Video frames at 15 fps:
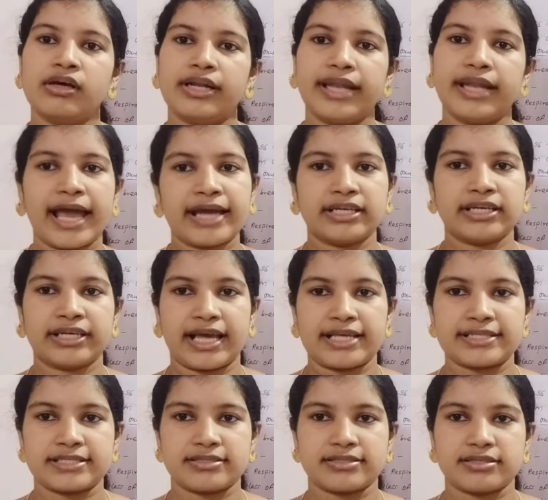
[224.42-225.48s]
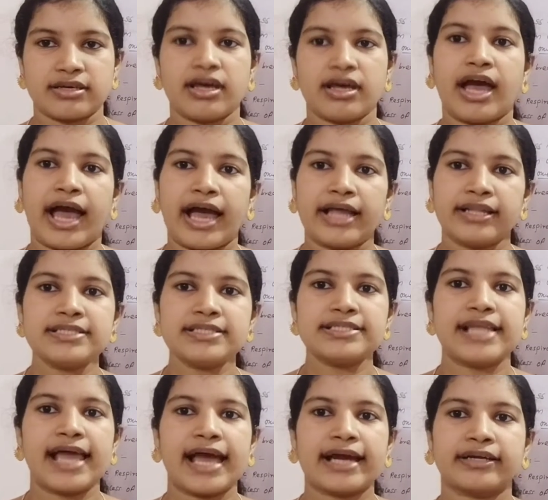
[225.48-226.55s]
lactic acid, and this
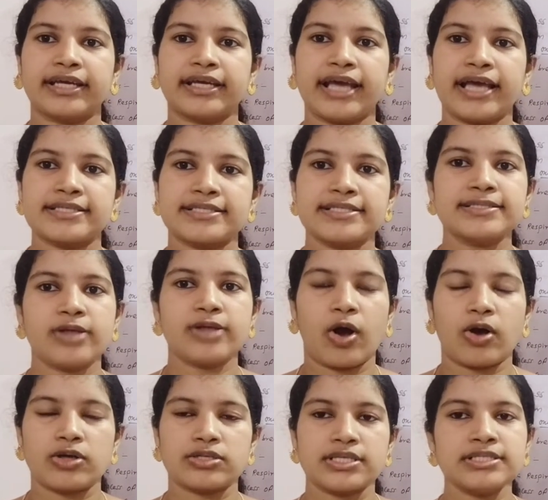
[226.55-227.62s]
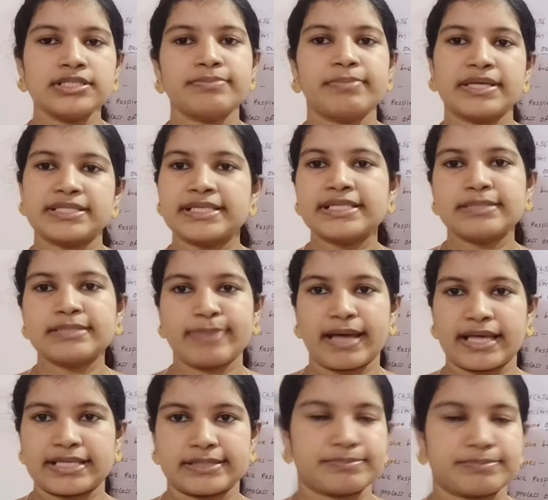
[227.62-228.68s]
lactic acid causes muscle
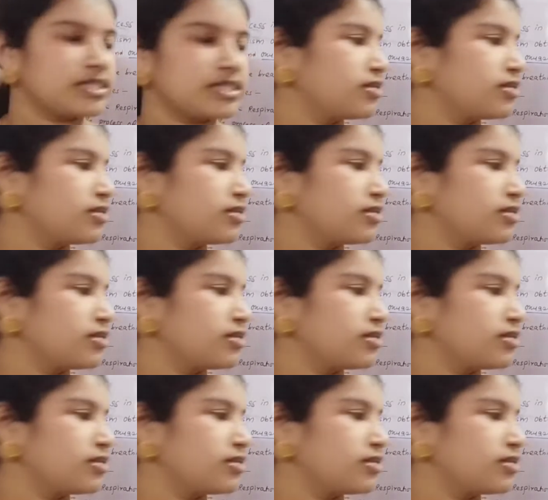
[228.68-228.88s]
spasms.